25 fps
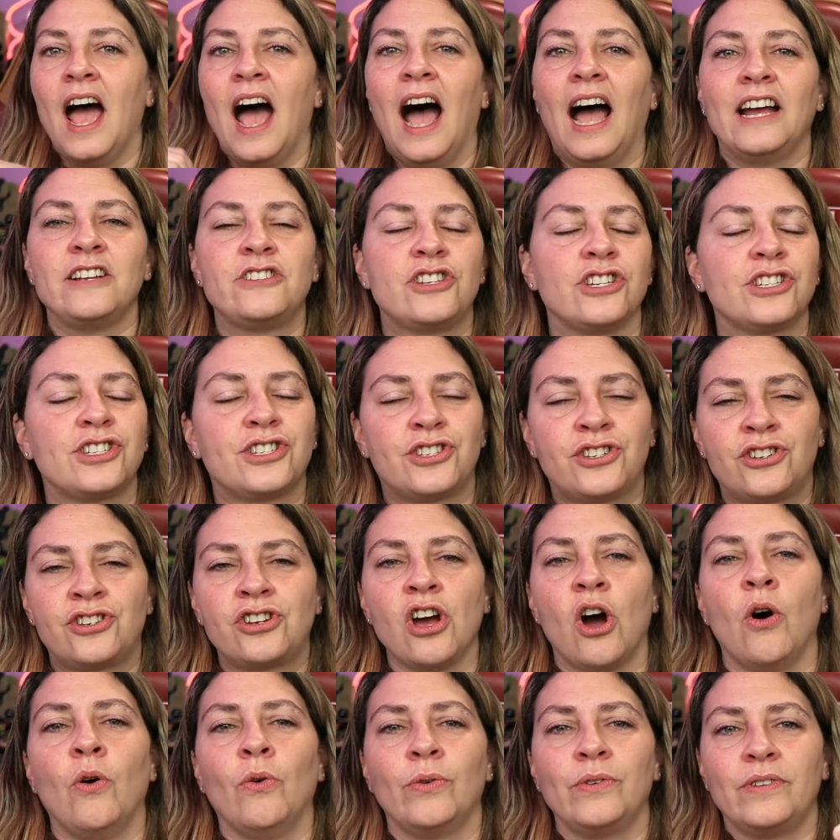I just
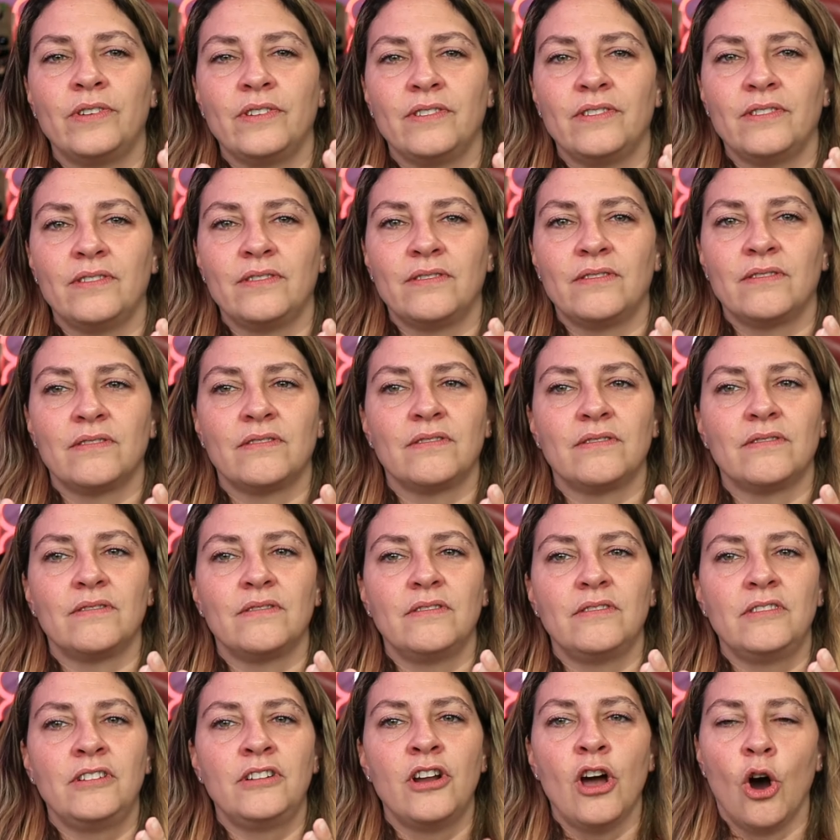don't
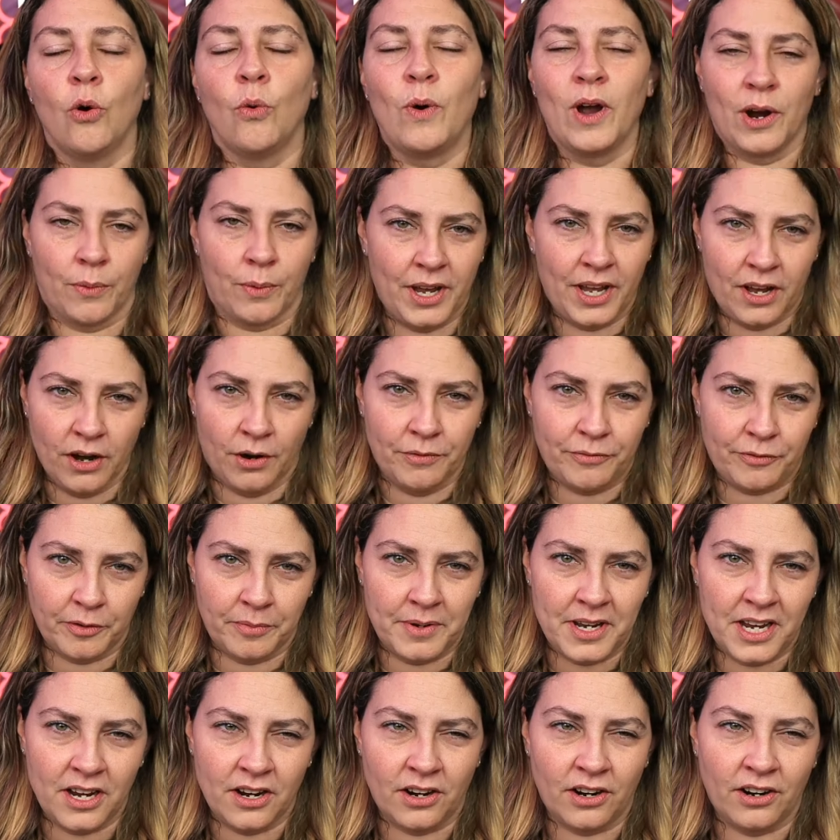know where we go from
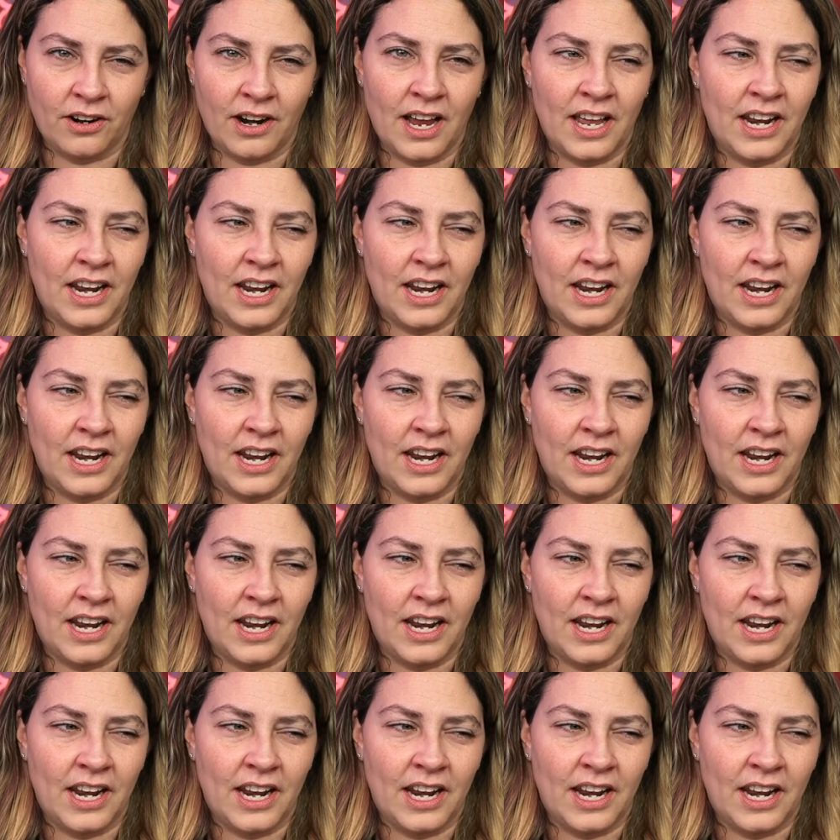here.